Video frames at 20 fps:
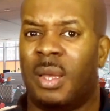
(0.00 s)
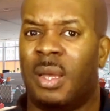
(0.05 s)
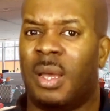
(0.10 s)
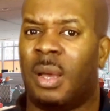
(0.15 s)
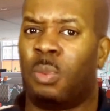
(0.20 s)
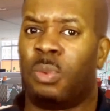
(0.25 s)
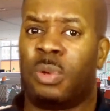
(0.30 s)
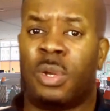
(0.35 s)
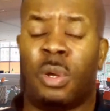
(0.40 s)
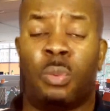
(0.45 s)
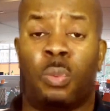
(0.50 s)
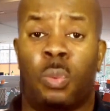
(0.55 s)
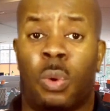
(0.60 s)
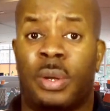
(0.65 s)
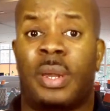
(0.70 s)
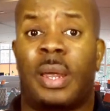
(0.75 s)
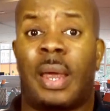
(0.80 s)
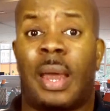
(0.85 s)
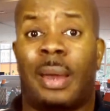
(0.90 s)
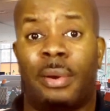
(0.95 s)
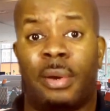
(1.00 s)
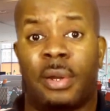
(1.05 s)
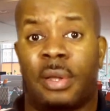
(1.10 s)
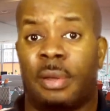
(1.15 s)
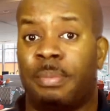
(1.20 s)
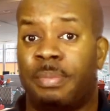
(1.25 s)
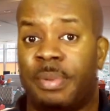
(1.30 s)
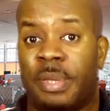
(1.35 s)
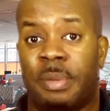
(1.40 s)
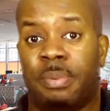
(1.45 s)
And we don't want
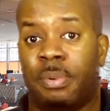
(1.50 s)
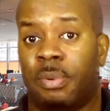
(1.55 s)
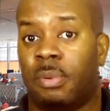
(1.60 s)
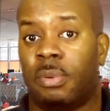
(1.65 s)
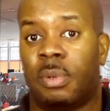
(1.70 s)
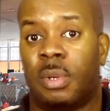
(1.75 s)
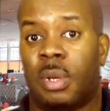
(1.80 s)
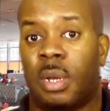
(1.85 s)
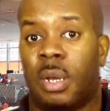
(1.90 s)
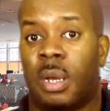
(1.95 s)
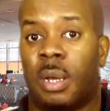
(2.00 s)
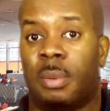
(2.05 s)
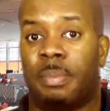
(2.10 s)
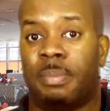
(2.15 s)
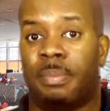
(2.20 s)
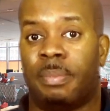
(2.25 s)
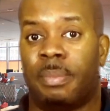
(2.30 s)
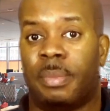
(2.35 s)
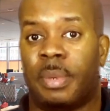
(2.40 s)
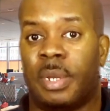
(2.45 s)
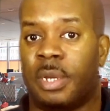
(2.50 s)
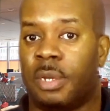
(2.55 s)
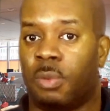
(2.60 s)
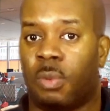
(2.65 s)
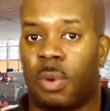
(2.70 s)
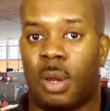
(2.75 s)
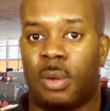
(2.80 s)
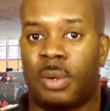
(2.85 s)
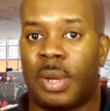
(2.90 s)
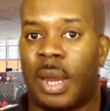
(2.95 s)
arrogant people in the
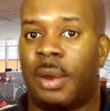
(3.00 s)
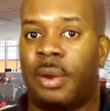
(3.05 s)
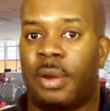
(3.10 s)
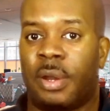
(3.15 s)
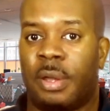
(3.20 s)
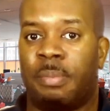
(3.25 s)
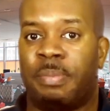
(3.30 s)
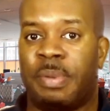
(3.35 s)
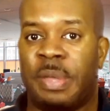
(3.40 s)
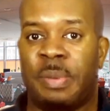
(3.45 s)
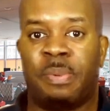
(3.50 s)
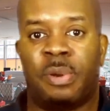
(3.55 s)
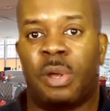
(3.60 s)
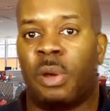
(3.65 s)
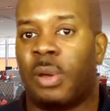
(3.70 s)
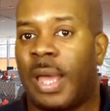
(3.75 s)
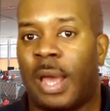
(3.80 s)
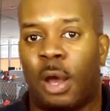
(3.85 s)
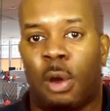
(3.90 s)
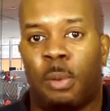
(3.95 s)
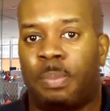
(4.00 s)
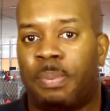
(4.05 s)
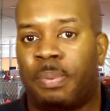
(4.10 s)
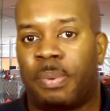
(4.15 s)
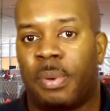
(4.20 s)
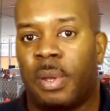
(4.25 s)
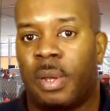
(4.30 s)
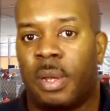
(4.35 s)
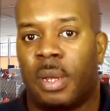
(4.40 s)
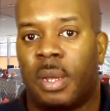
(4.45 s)
world. Arrogant people don't help
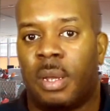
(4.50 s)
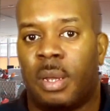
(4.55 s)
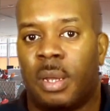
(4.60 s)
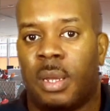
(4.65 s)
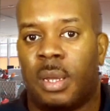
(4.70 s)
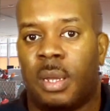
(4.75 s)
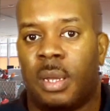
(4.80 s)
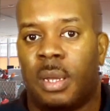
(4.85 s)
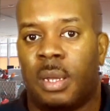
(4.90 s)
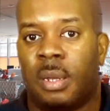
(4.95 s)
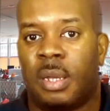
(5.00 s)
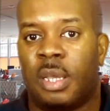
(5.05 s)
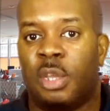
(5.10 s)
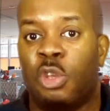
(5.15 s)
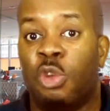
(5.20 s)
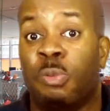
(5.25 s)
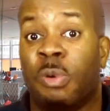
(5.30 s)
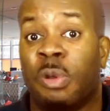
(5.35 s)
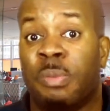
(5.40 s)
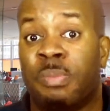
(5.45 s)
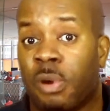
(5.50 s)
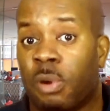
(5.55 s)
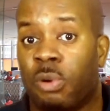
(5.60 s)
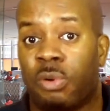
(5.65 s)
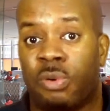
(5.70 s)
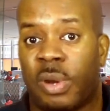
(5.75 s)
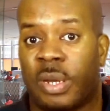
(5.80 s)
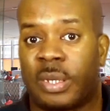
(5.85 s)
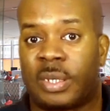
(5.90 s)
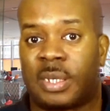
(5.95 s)
human
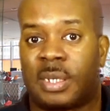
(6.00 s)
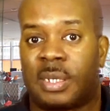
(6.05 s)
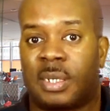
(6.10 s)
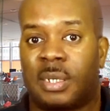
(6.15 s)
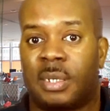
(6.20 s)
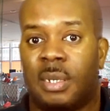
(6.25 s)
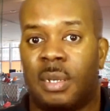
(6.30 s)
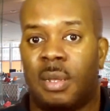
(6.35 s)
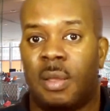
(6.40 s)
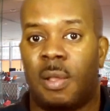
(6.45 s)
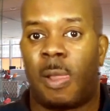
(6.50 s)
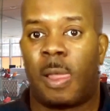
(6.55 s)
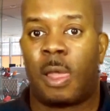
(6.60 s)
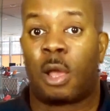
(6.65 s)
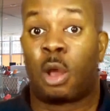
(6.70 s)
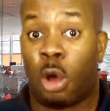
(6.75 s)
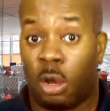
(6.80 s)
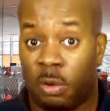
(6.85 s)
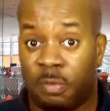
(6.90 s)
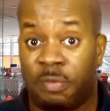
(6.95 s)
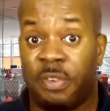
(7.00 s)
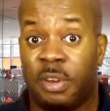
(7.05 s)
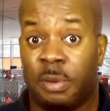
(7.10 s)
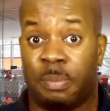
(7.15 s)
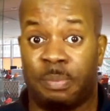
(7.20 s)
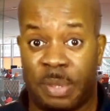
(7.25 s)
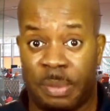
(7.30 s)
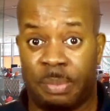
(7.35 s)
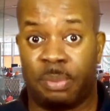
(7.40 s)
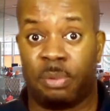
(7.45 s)
progress. Confident
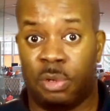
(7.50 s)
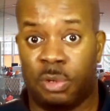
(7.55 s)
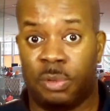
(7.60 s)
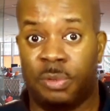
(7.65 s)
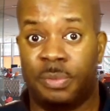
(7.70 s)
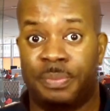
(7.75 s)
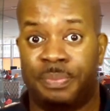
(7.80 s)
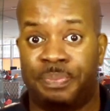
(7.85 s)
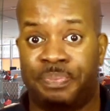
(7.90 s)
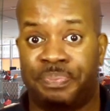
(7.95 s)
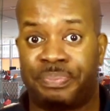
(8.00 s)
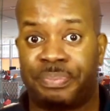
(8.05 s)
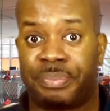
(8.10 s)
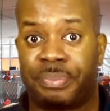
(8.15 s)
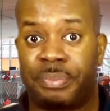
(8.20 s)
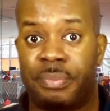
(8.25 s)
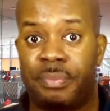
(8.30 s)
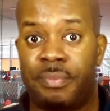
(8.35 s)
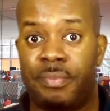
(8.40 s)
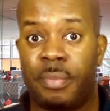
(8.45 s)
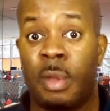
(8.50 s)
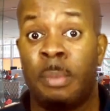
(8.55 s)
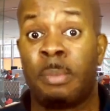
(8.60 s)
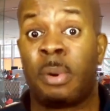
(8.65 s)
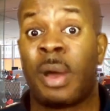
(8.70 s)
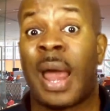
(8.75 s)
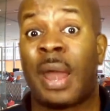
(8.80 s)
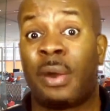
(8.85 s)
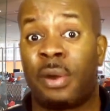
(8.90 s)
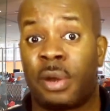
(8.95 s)
people do,
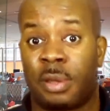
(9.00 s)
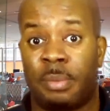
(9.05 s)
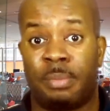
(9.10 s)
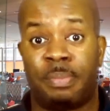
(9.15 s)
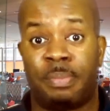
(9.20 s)
but arrogant